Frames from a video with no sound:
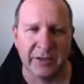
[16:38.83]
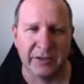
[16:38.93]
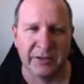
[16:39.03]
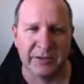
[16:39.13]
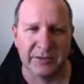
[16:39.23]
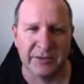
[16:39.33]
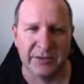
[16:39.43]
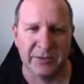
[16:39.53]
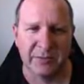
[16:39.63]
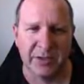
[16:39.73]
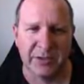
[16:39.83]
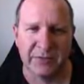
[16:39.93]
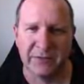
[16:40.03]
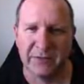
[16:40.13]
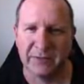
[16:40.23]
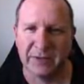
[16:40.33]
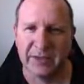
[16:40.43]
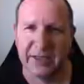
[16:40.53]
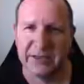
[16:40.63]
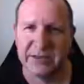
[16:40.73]
and there's just a bunch of different
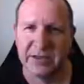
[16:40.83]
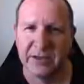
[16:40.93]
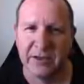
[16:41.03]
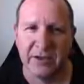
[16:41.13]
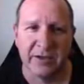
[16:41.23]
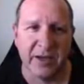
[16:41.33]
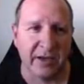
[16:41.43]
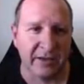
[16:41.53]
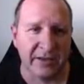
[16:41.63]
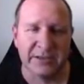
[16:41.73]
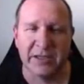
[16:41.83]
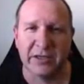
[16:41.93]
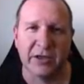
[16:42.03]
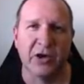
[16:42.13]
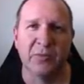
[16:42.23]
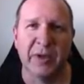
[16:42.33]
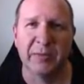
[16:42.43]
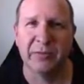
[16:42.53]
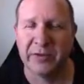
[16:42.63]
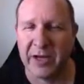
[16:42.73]
links. Now, it is to help
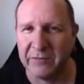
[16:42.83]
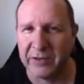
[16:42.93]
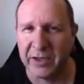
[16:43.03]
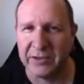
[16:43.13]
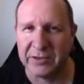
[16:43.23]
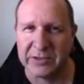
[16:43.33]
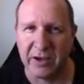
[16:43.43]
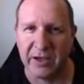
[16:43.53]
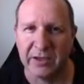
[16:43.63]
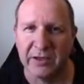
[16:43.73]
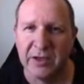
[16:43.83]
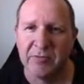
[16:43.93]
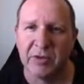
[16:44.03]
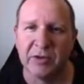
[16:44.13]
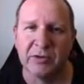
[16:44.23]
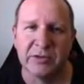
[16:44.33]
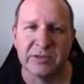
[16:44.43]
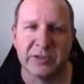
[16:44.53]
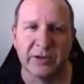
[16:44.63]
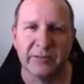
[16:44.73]
people navigate the site, but it
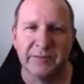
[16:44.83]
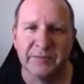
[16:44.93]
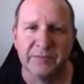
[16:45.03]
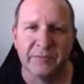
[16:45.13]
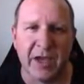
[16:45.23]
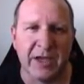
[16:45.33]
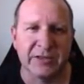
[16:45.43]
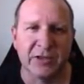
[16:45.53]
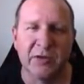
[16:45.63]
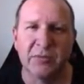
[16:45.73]
also adds a lot